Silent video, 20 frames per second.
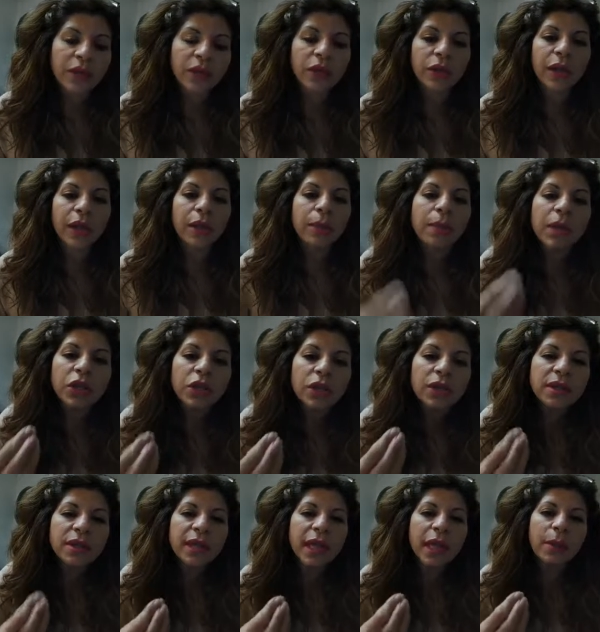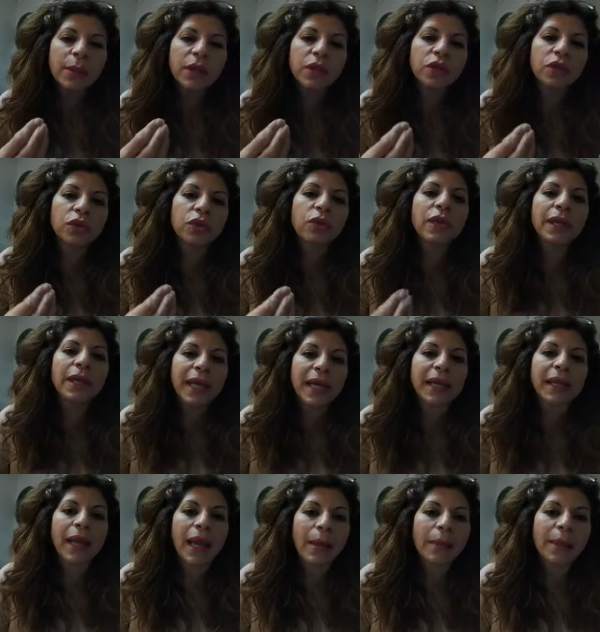So that the mission statement should
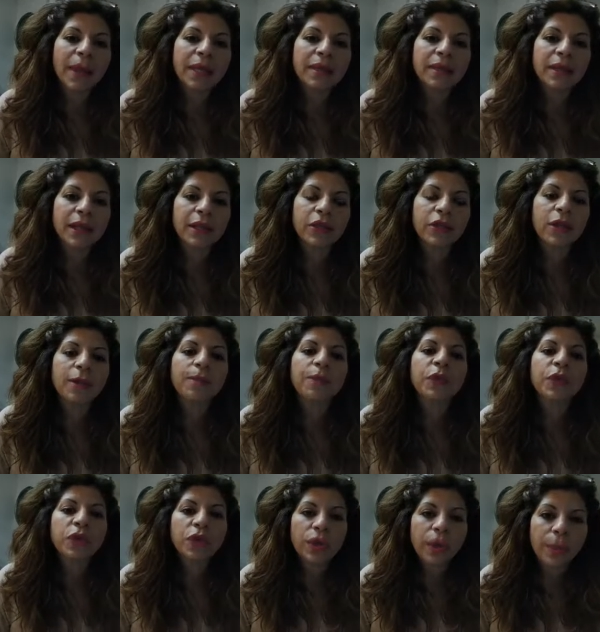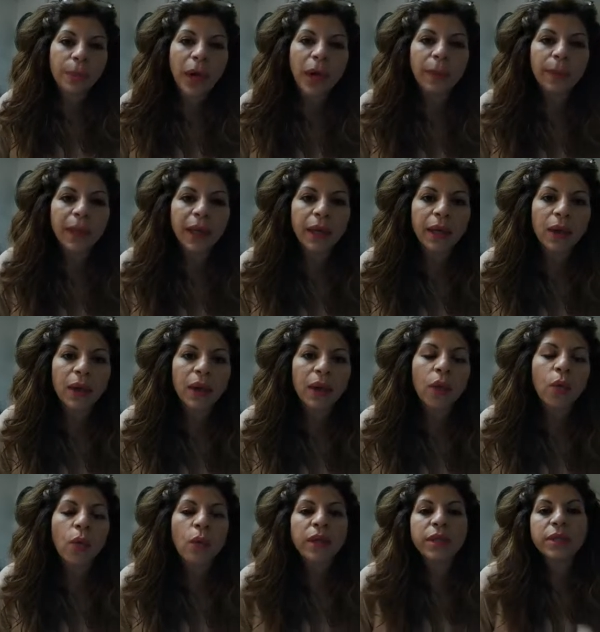relate that message to the public
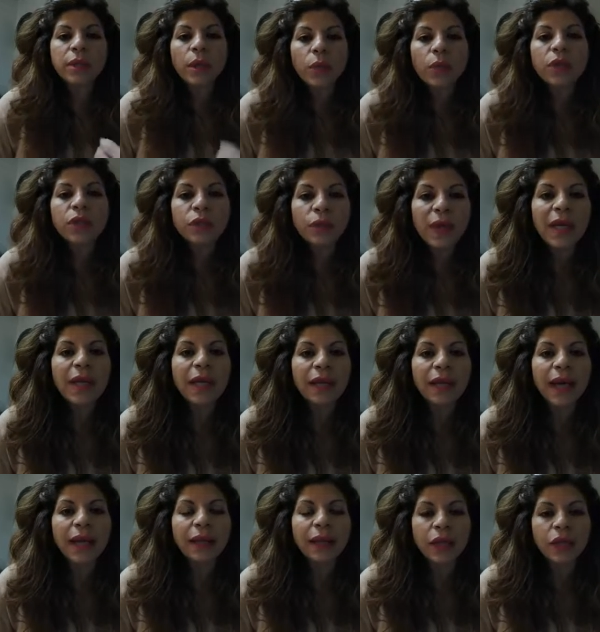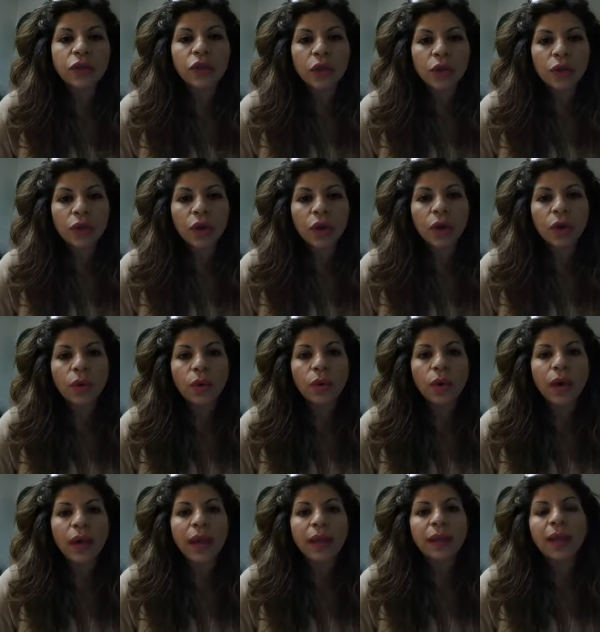when someone's reading that, they should
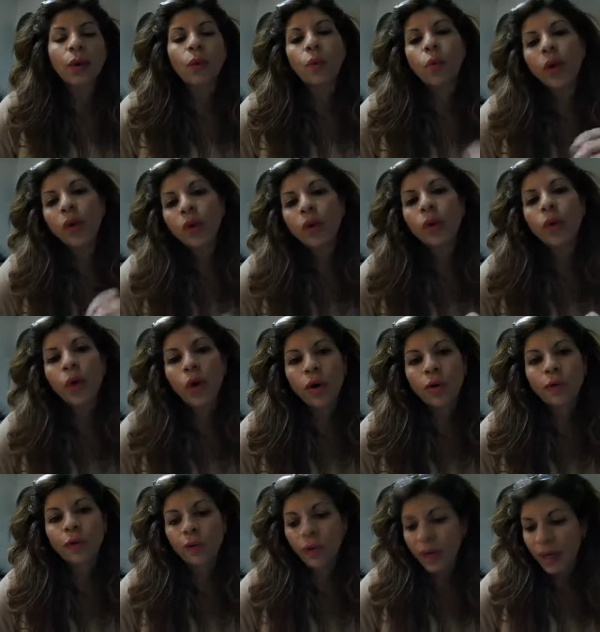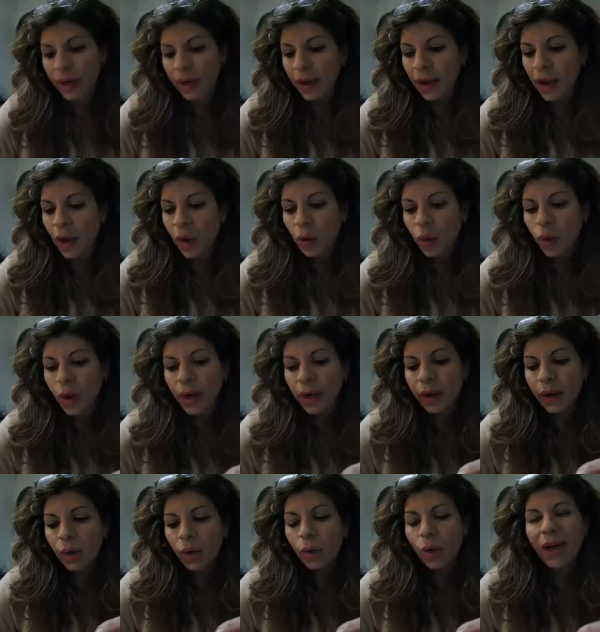know that what you're offering,
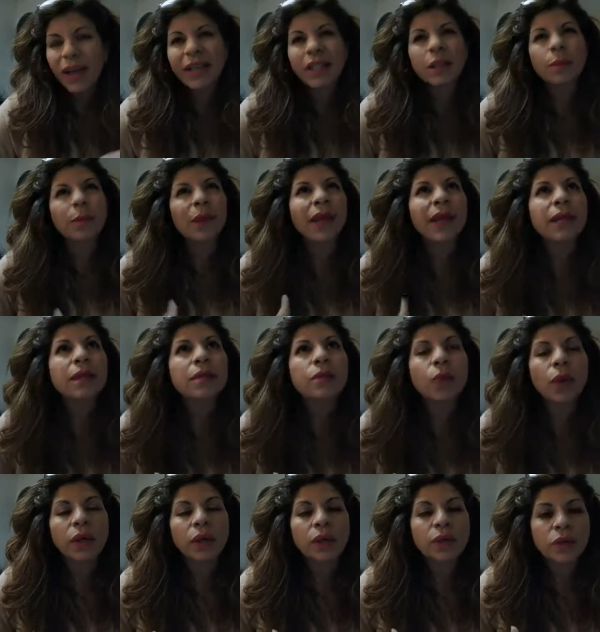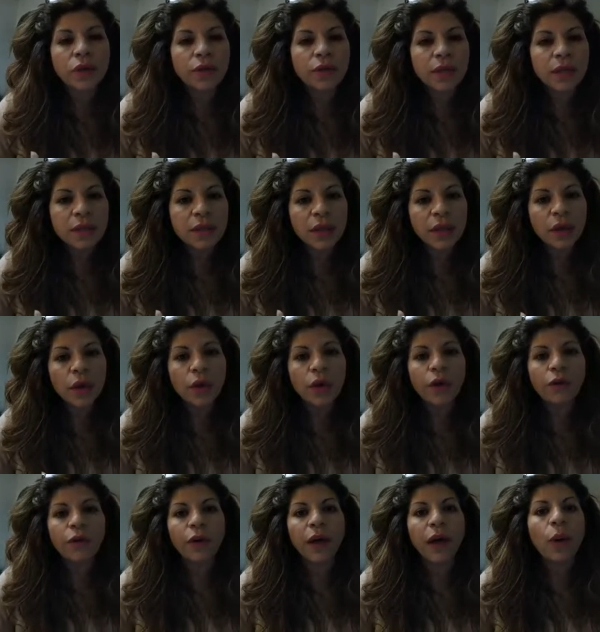what explains what the services that you're
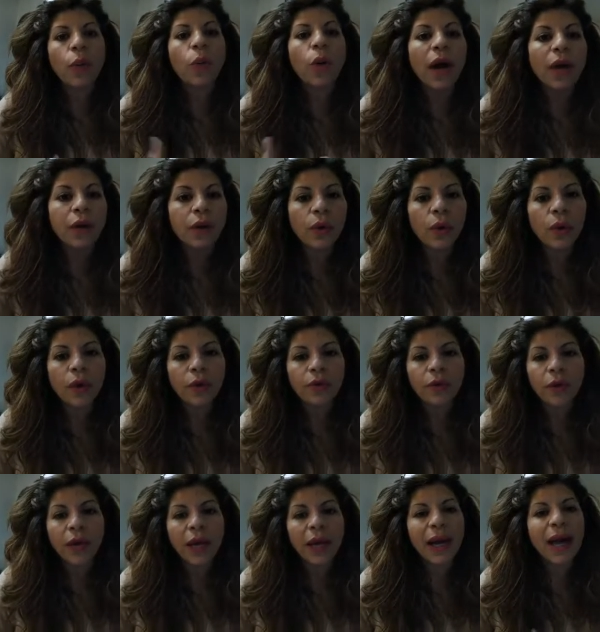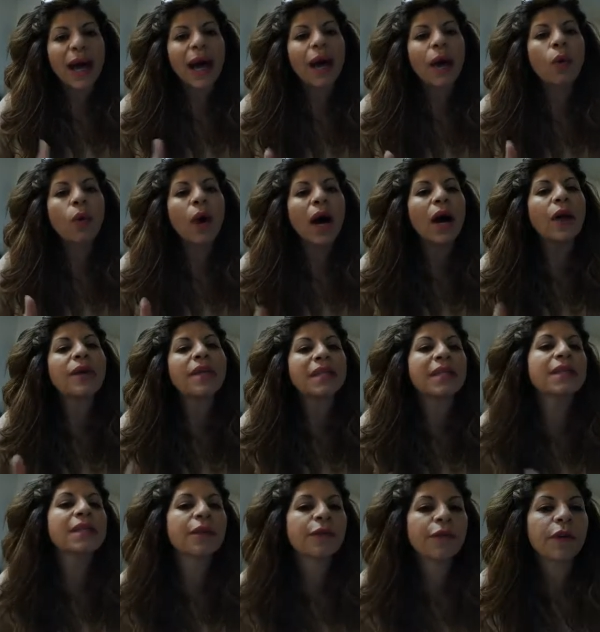offering and why you're offering and how, how is
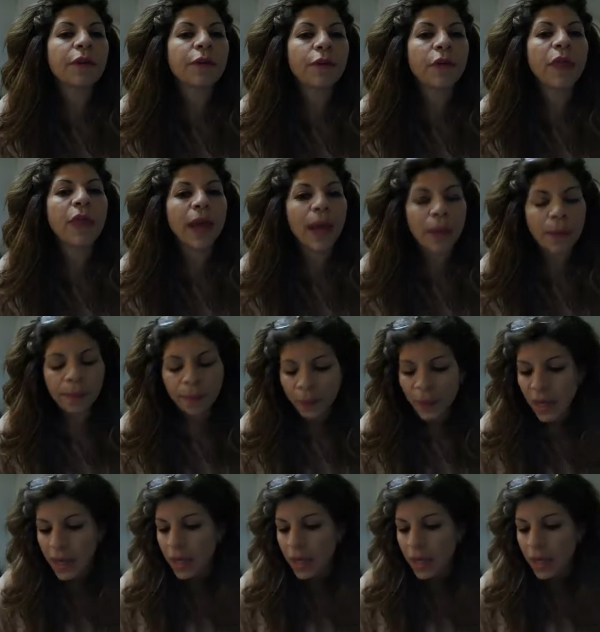it different for them.